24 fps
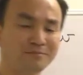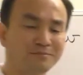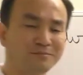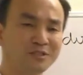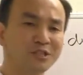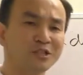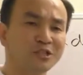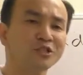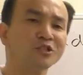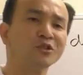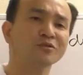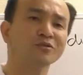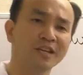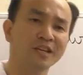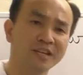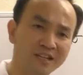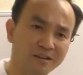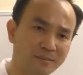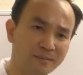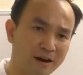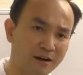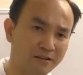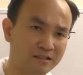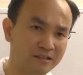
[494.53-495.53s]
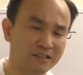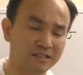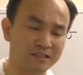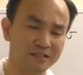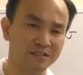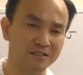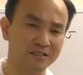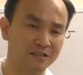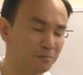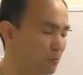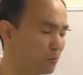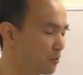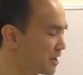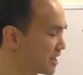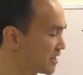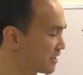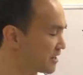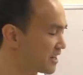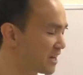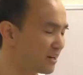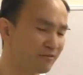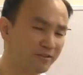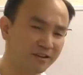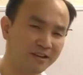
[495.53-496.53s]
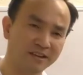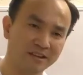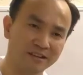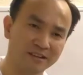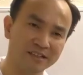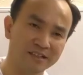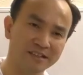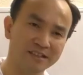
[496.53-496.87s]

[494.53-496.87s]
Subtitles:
So think about the plan ahead right here.